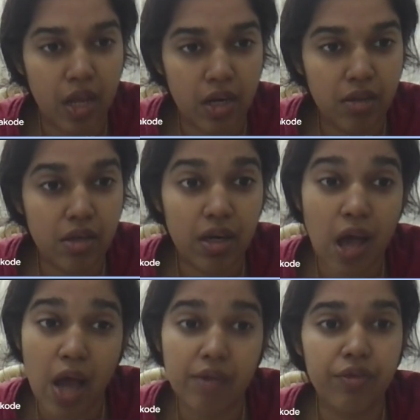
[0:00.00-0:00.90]
that is at
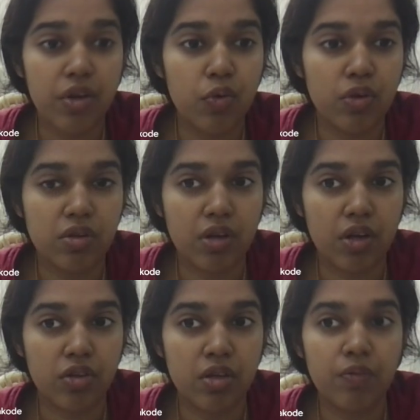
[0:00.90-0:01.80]
high frequency
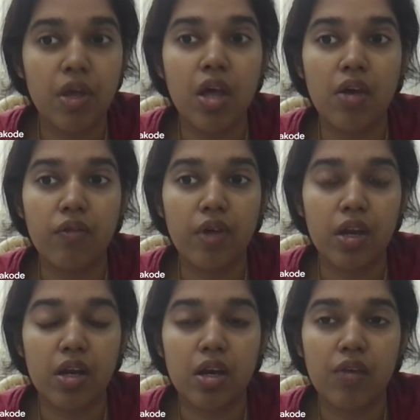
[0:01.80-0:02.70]
regime,
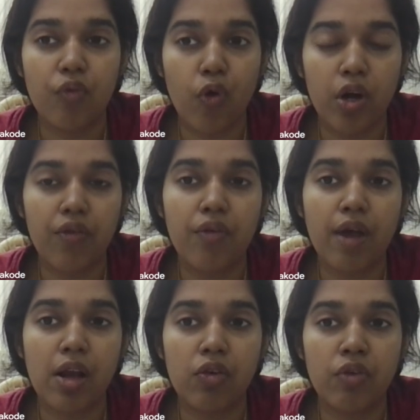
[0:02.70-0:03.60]
when whatever
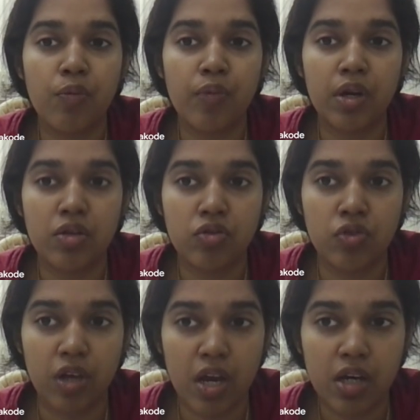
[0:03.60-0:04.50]
value of impedance
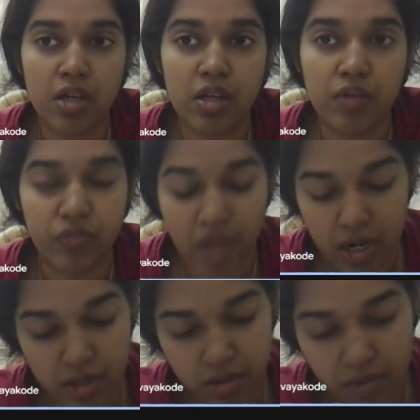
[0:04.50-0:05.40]
you get,
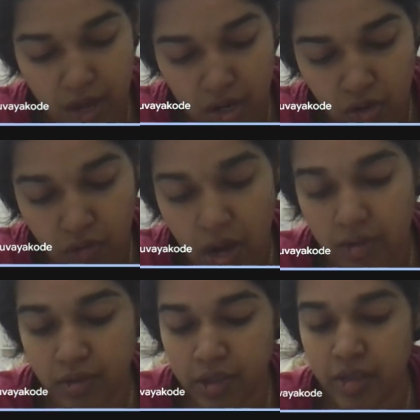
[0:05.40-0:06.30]
that is the value of
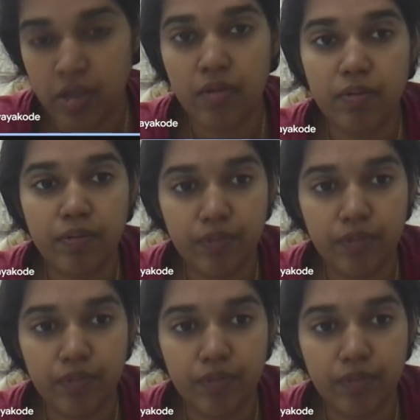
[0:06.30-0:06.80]
RCT.